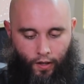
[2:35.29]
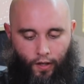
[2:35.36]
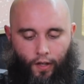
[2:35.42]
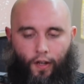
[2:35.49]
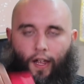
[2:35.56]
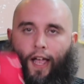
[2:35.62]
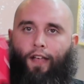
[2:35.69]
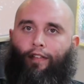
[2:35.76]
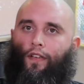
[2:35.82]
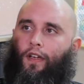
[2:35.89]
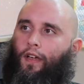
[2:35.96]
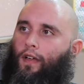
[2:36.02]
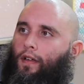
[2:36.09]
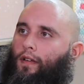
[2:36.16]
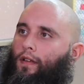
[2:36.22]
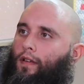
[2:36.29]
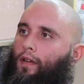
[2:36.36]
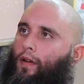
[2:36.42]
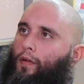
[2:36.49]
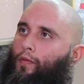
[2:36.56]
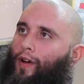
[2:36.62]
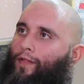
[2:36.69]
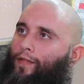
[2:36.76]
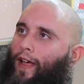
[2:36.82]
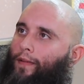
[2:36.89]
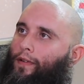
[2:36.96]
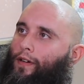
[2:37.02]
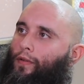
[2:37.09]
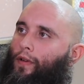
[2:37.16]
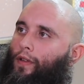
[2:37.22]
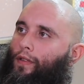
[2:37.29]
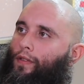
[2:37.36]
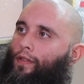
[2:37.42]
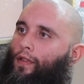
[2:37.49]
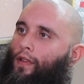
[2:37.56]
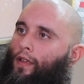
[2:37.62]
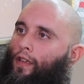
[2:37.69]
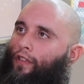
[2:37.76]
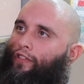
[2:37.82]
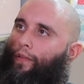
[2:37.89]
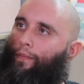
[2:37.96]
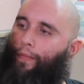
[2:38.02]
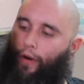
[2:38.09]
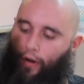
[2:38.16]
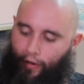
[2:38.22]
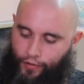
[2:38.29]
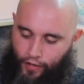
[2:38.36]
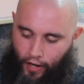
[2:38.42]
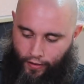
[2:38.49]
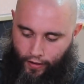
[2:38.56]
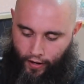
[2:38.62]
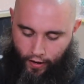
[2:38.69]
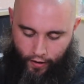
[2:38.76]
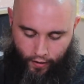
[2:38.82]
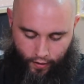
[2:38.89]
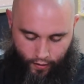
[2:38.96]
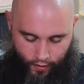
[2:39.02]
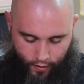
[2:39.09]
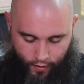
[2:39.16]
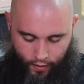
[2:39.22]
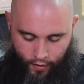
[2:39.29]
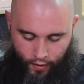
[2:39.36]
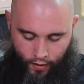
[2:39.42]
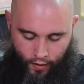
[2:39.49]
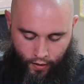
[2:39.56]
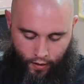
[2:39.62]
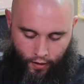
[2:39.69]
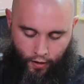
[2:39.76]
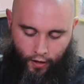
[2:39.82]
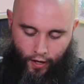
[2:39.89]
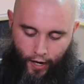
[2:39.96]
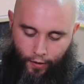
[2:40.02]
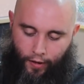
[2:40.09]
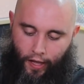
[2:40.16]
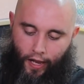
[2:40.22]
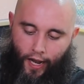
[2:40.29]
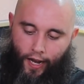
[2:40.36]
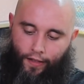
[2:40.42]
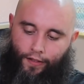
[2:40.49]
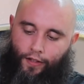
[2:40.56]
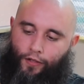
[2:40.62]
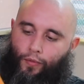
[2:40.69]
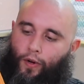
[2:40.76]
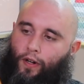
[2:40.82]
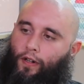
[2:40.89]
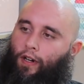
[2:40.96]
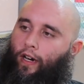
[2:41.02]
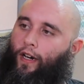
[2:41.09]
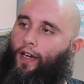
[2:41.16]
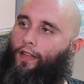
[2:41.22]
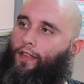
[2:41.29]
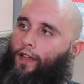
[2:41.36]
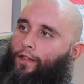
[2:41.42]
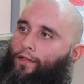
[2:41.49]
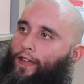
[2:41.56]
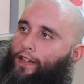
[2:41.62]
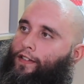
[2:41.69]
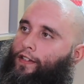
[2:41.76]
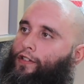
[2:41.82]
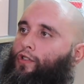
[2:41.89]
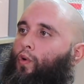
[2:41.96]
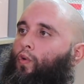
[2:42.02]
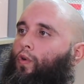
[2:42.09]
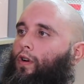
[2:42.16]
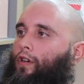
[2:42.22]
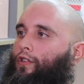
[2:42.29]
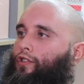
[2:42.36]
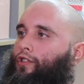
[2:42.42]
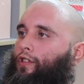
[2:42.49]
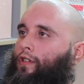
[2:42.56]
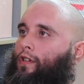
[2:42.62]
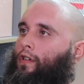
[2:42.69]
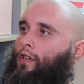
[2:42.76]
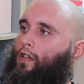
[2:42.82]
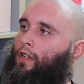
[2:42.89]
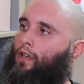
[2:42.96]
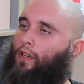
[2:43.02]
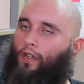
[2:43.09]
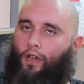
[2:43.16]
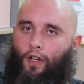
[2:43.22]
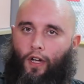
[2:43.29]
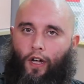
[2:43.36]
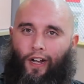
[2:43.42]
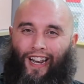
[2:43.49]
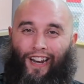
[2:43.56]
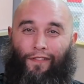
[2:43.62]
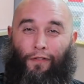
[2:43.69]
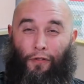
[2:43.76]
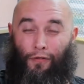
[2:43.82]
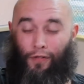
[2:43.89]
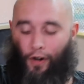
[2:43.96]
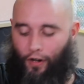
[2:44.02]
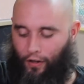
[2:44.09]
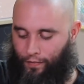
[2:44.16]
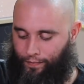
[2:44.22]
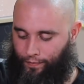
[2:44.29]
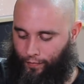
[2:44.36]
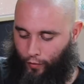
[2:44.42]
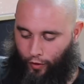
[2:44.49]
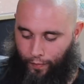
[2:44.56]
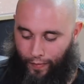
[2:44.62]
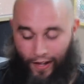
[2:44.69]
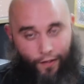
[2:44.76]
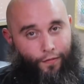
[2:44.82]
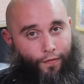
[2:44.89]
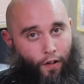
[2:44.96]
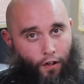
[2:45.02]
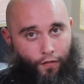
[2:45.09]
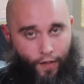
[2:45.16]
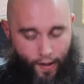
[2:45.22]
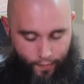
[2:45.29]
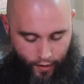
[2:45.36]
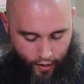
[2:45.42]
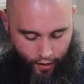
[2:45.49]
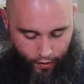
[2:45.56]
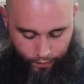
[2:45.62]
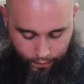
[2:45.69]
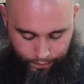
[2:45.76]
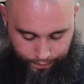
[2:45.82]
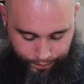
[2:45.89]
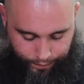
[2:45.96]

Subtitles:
It has a red fabric with some birds on there. I really like this one, kind of like the vintage orange, kind of for fall. We're a big fall family here.